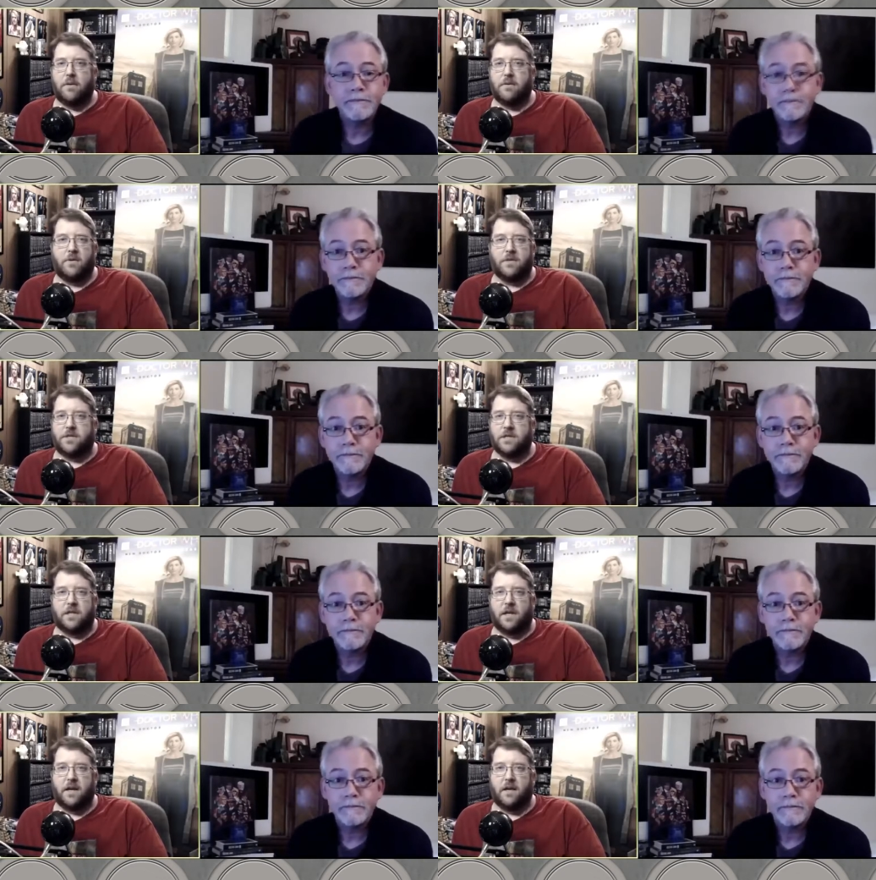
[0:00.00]
Speaker 1: was just
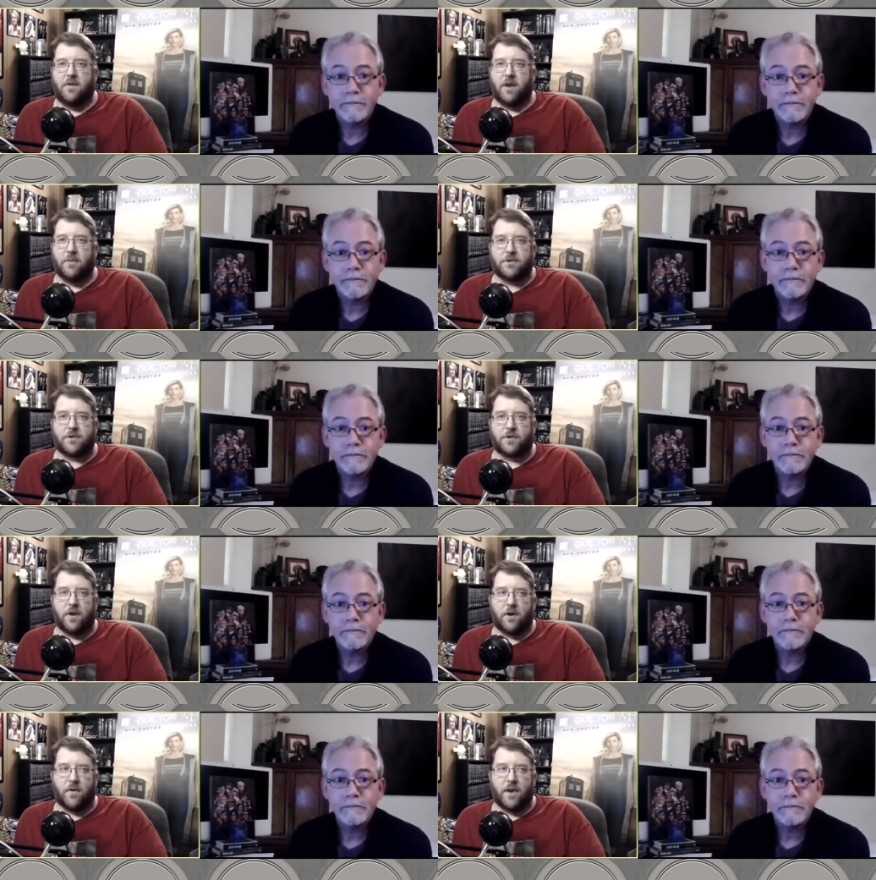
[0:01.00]
an, incredible
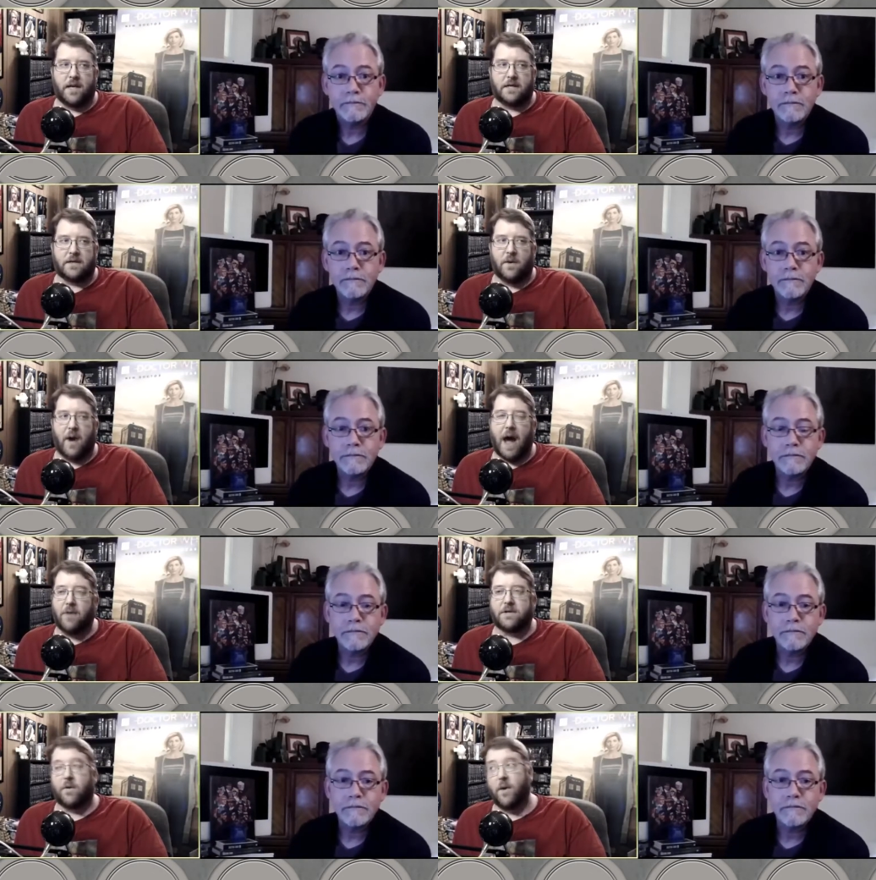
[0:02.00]
story already. So I
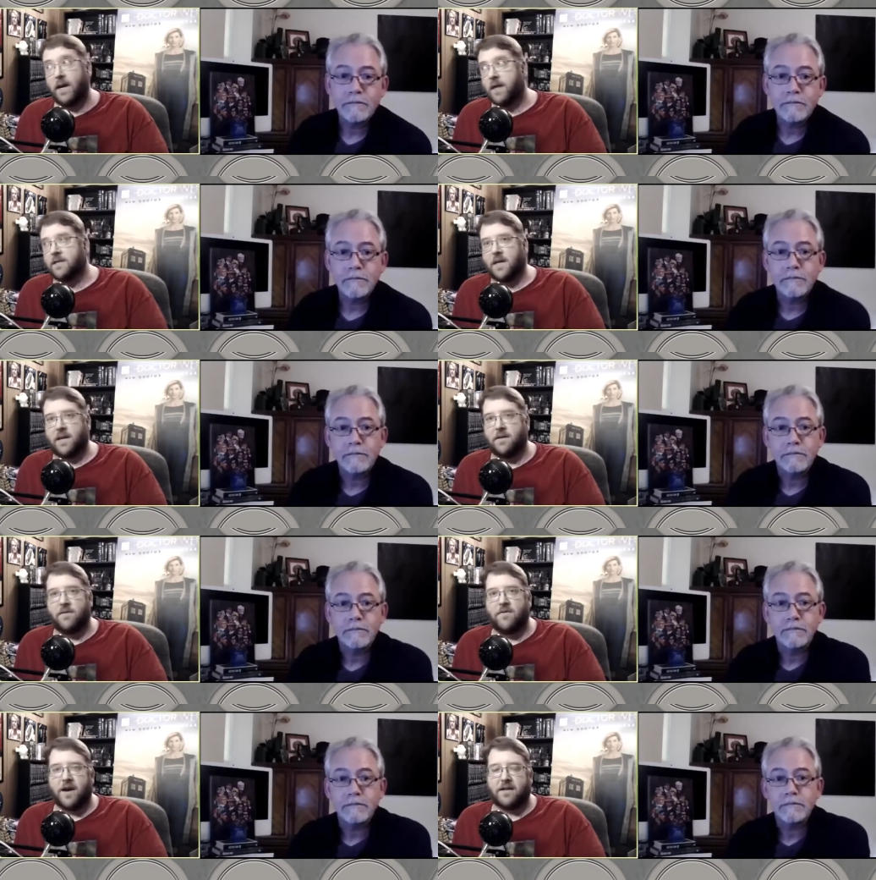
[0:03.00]
was already excited to
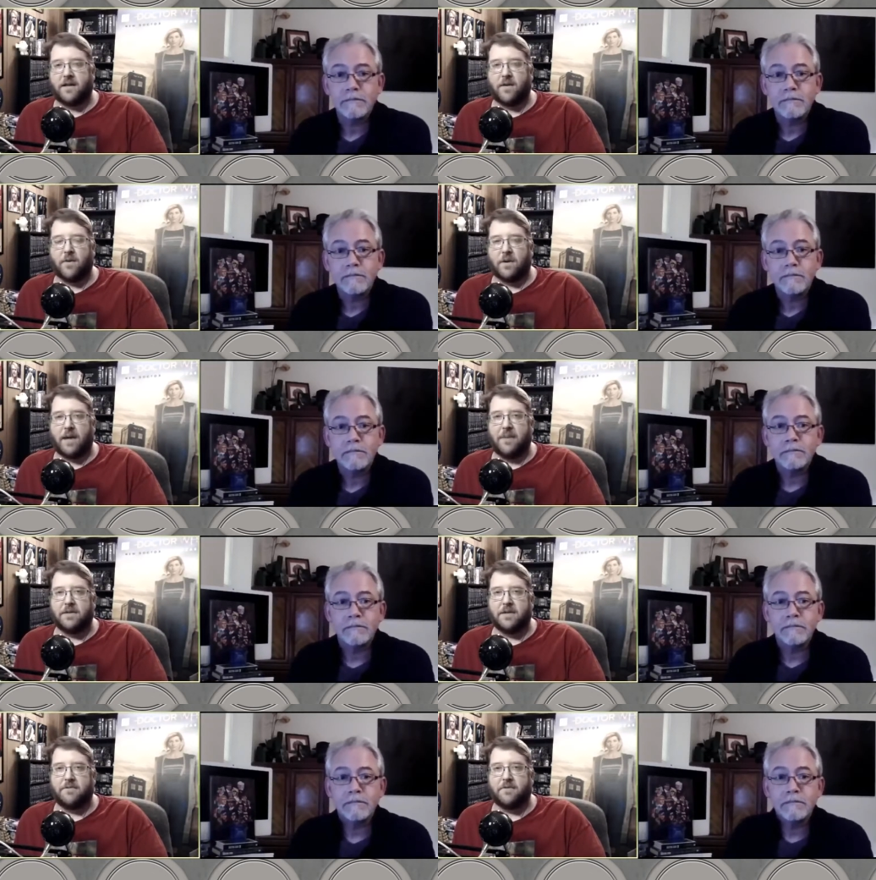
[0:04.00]
the fact that they were
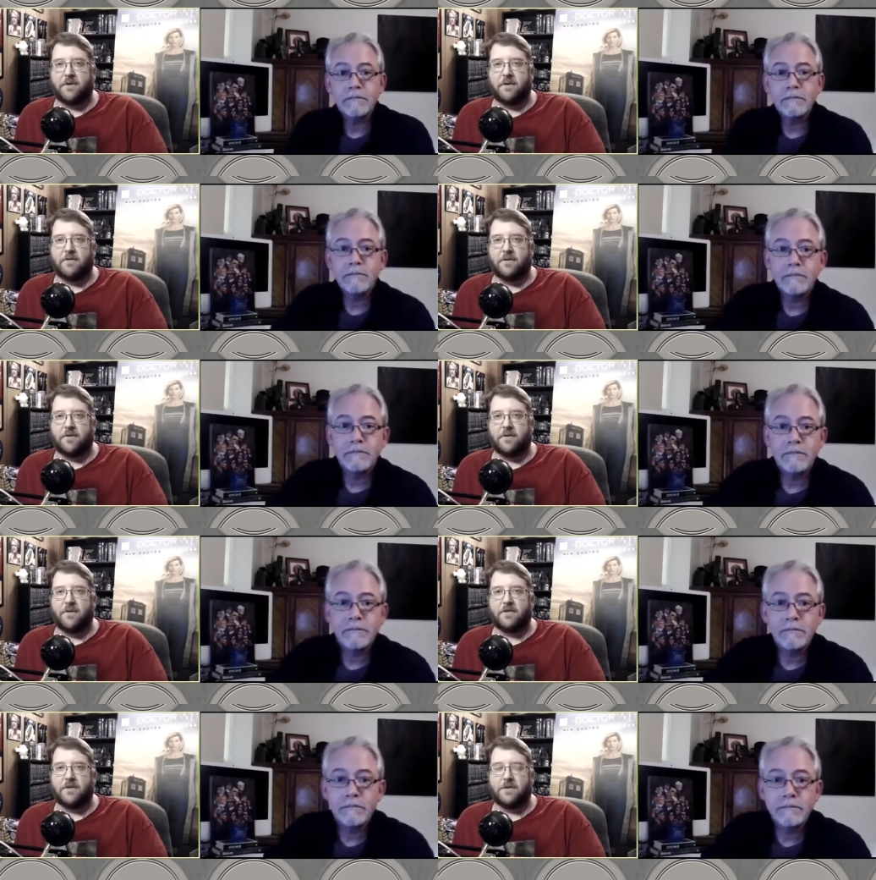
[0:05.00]
adapting it for for
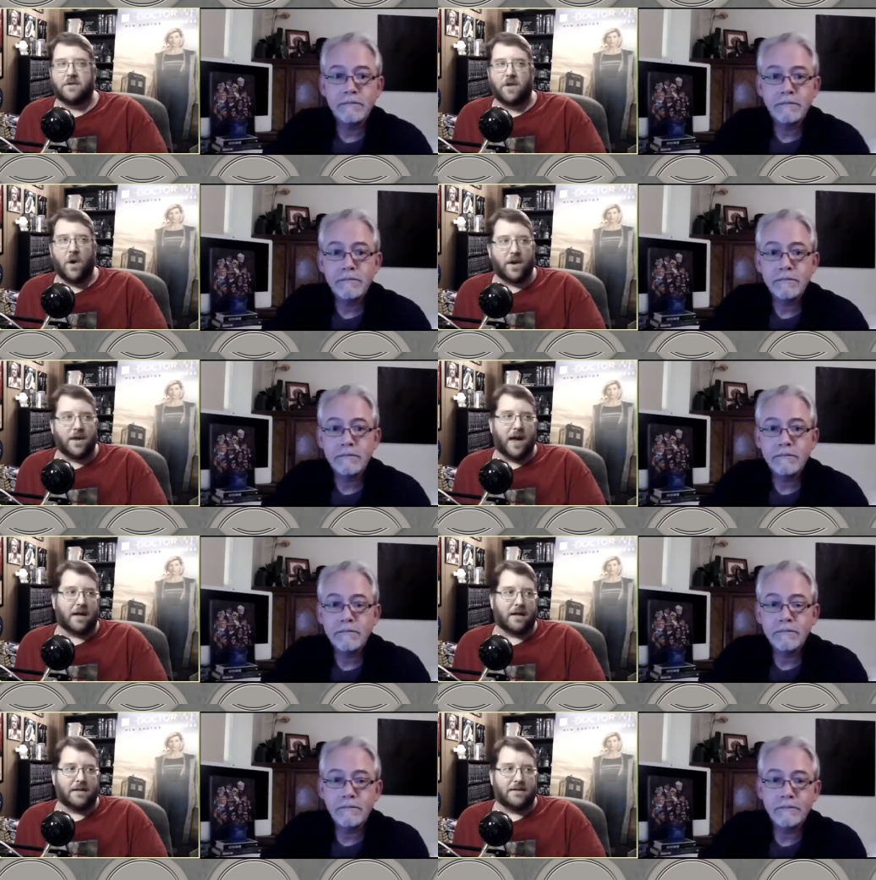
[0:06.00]
television, just knowing the
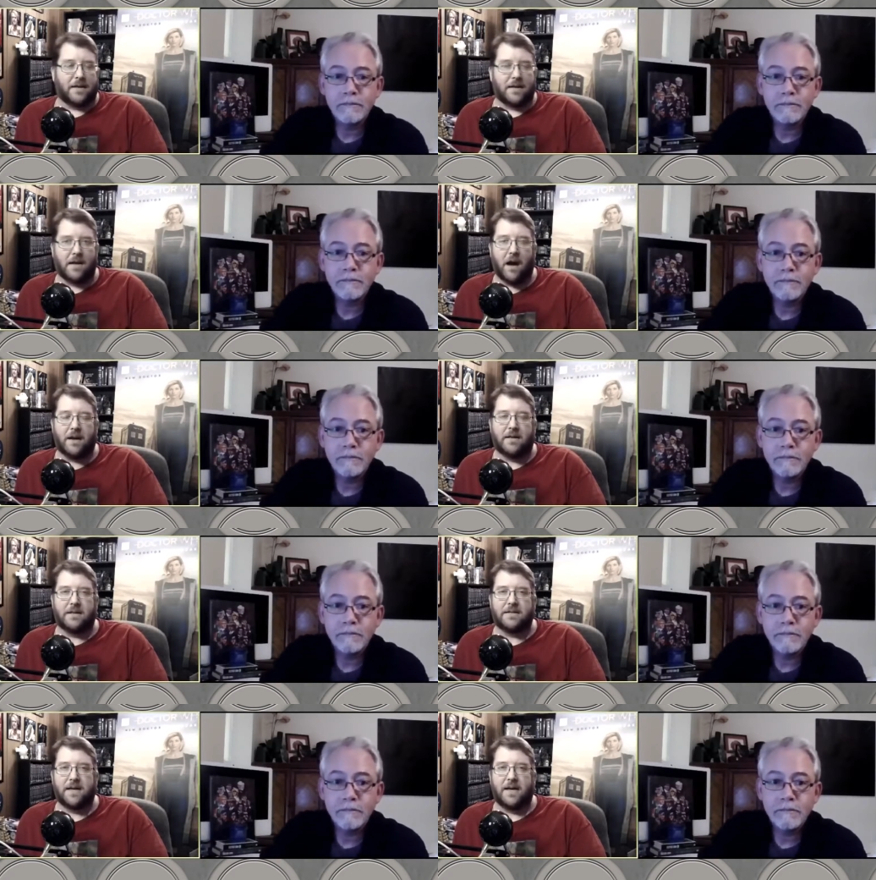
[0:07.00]
accolades that had gotten
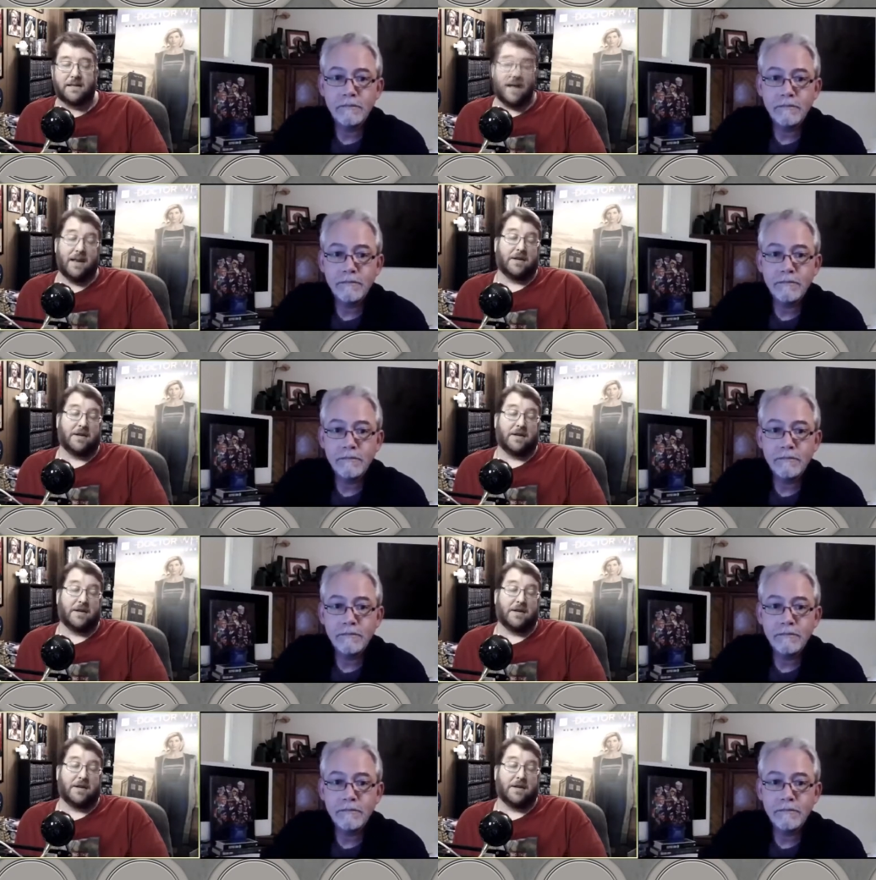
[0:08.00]
as as that.